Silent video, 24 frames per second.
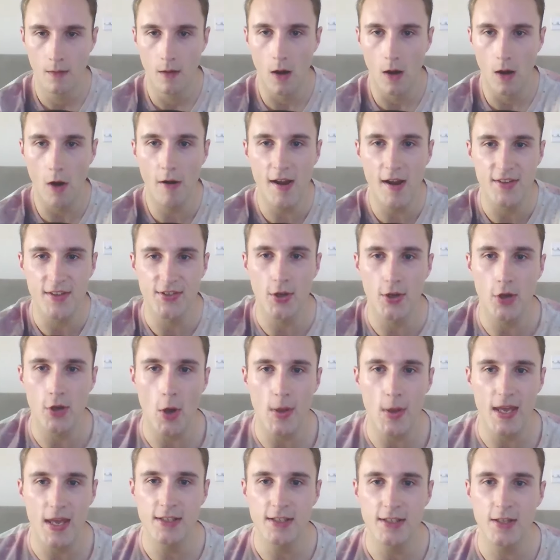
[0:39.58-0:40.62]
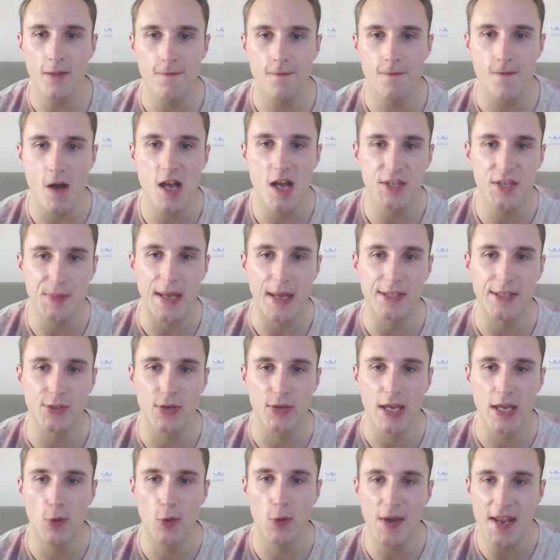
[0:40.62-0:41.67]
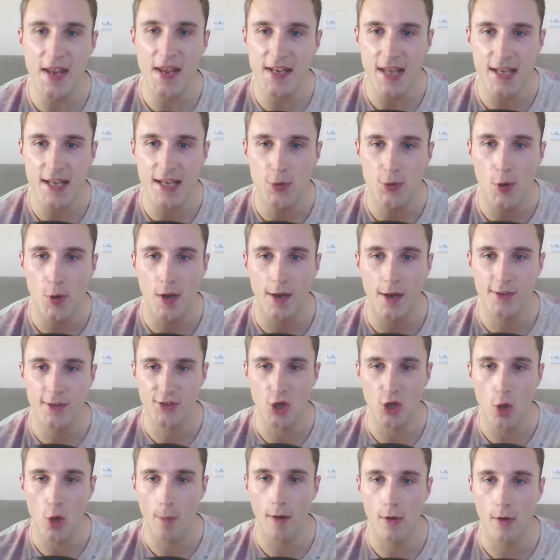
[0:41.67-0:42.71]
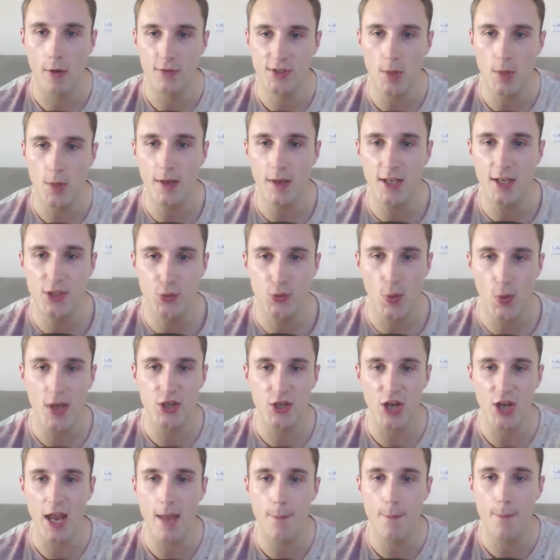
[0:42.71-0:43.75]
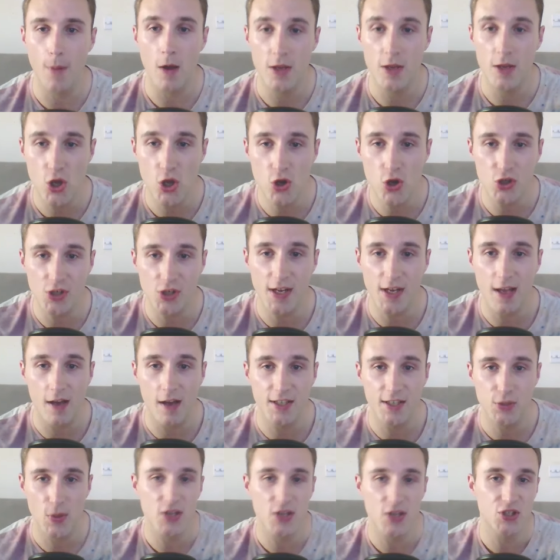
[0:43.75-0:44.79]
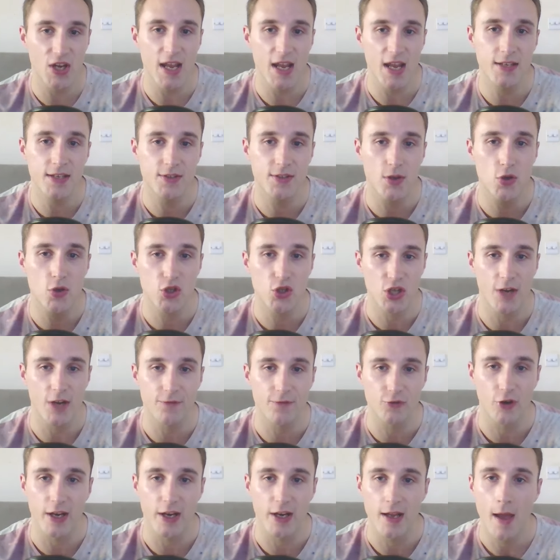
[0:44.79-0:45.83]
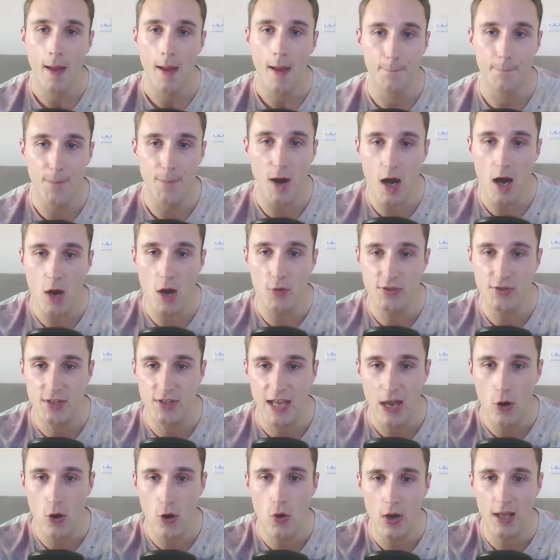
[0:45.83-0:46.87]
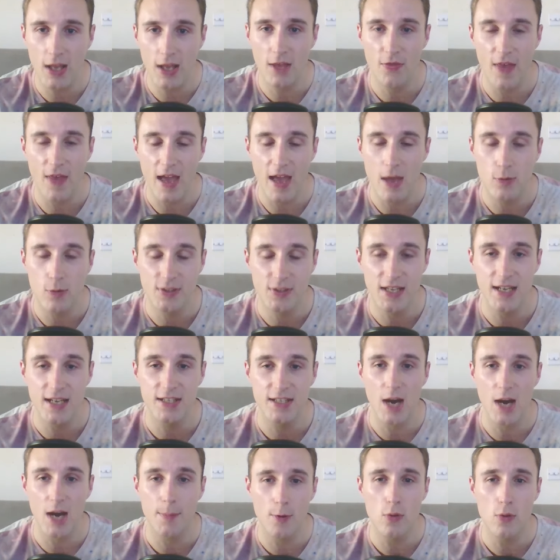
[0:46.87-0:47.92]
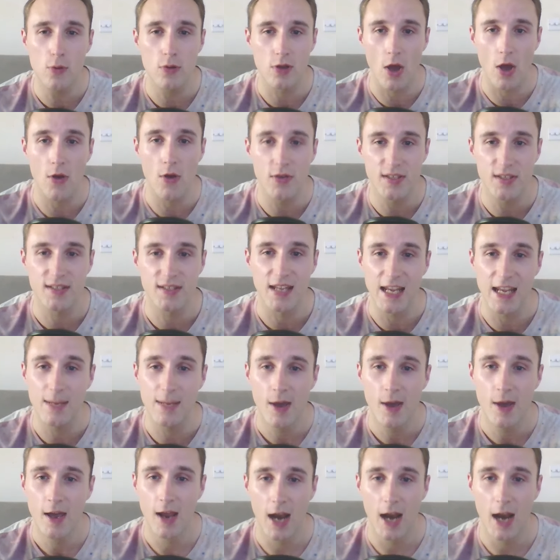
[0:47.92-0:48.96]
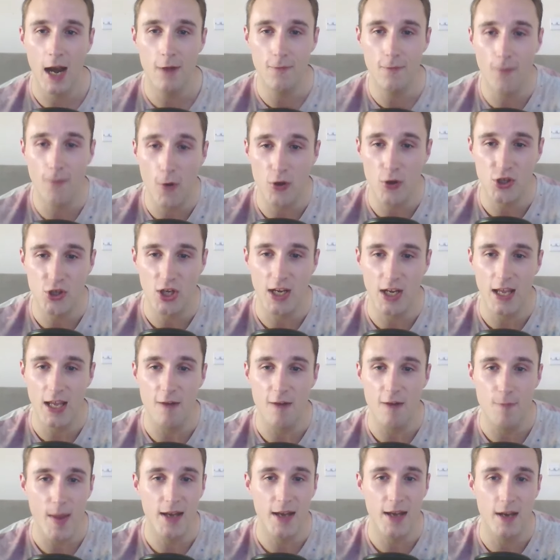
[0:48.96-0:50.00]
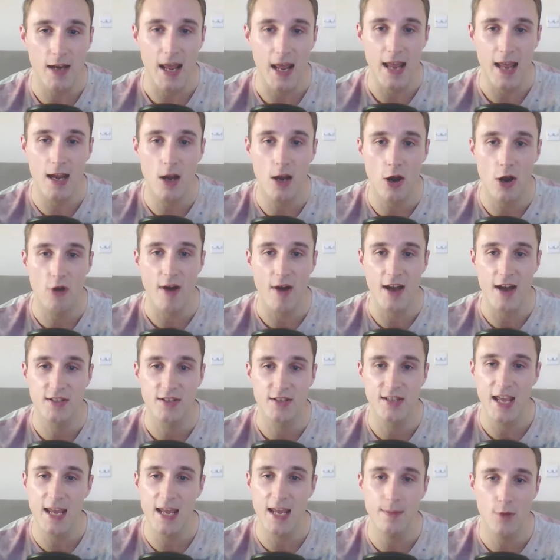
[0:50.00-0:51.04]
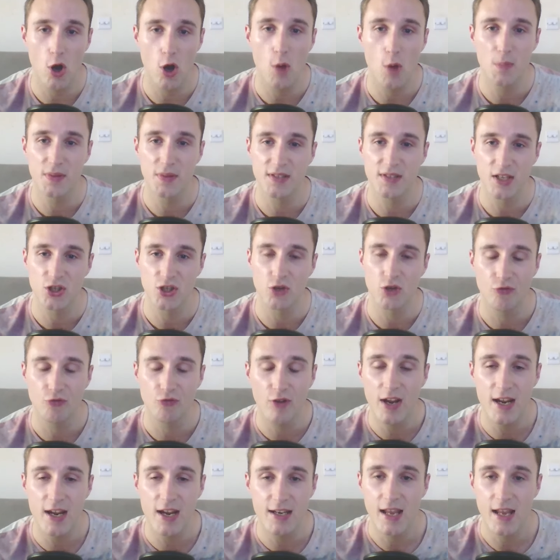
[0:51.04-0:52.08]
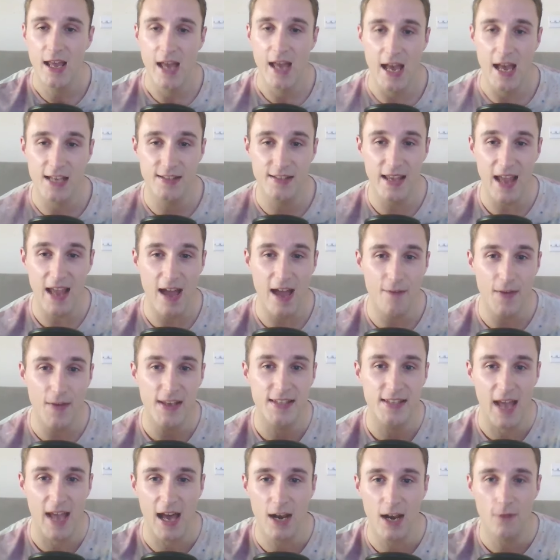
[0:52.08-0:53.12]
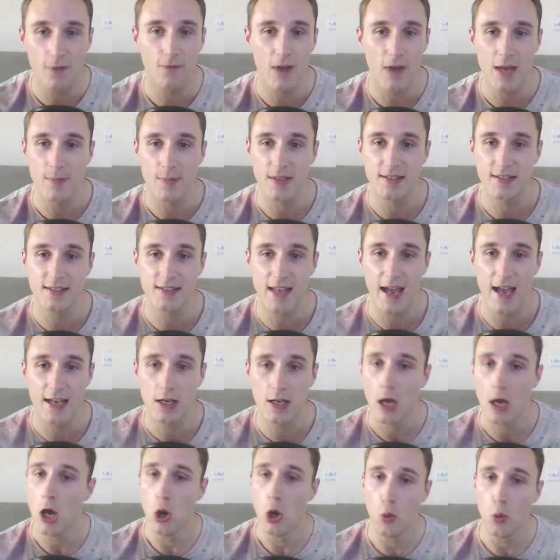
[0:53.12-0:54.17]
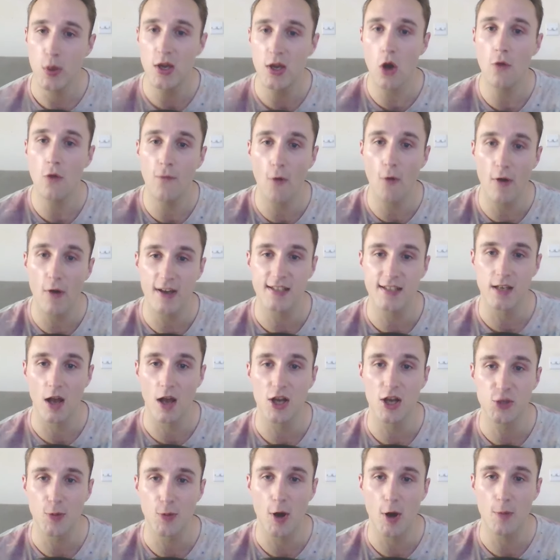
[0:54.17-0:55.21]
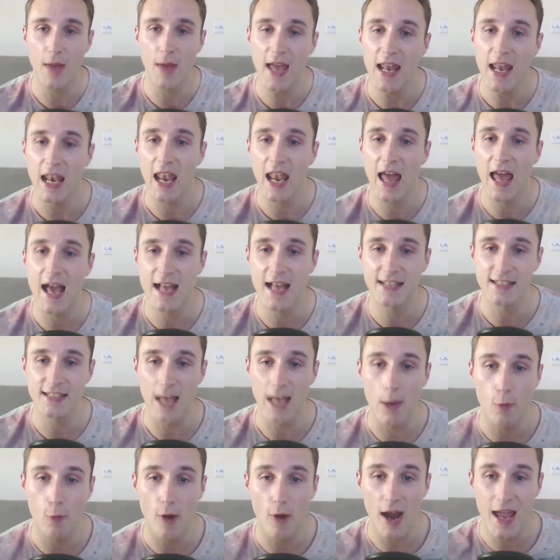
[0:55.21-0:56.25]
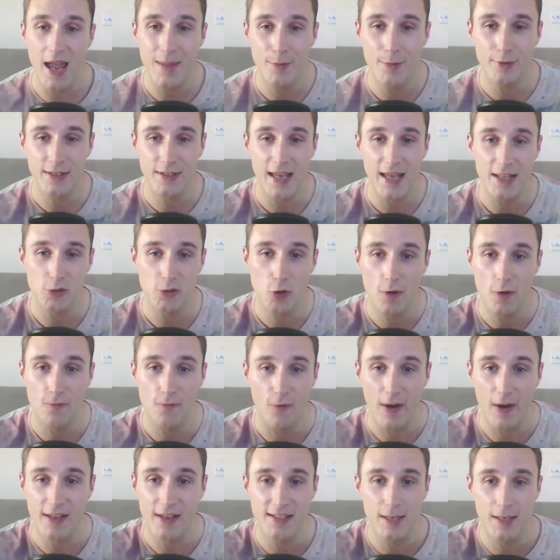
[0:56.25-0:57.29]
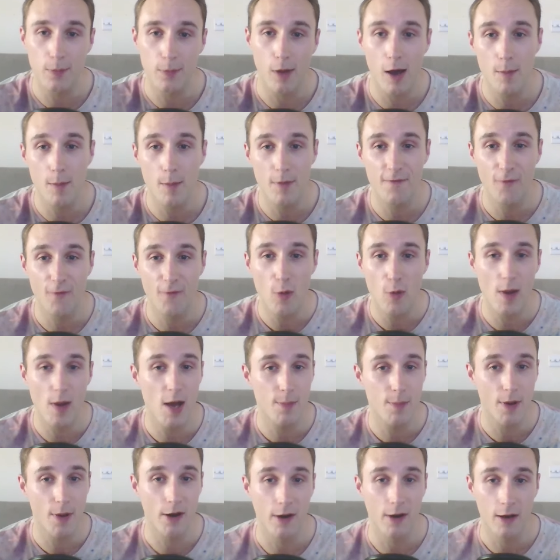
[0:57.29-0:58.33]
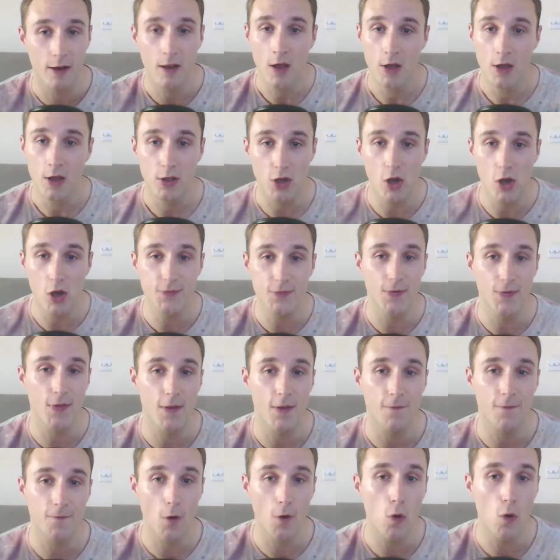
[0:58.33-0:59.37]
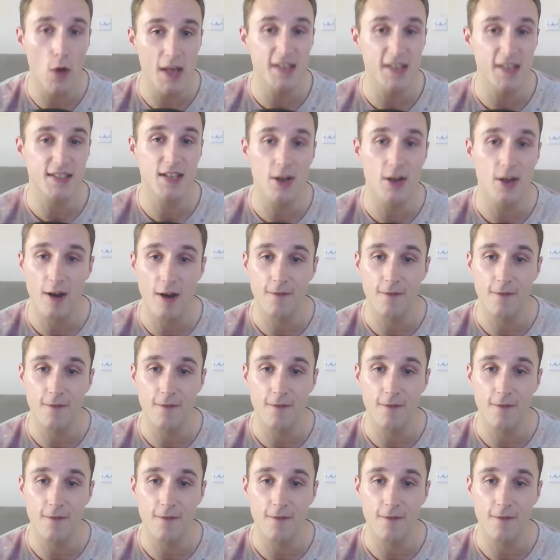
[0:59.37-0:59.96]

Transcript: Alright, so going into the first battle here, we lead into an Azumarill, so I'm going to switch here. Usually I switch into Shiftry, but I was calling that it was a double ghost team, and unfortunately I've made an incorrect team composition read as they have a Talonflame instead. We go for a Sludge Bomb, it lands, and we're able to get to a Frenzy Plant before my opponent goes for the full Incinerate